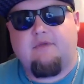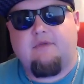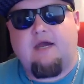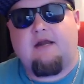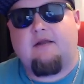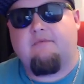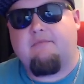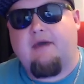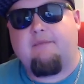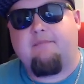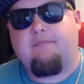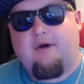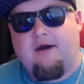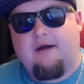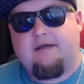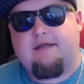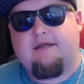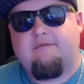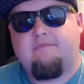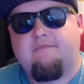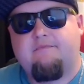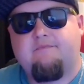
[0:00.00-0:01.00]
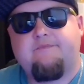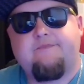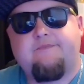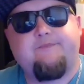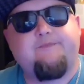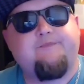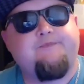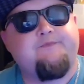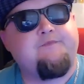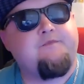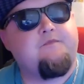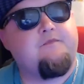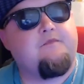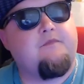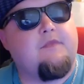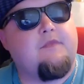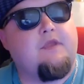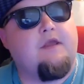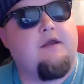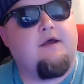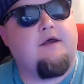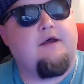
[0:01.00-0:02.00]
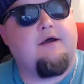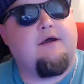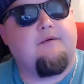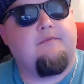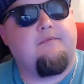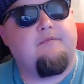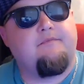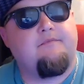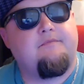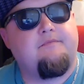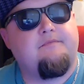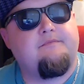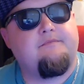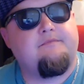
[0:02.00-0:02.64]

out of my pocket. Um,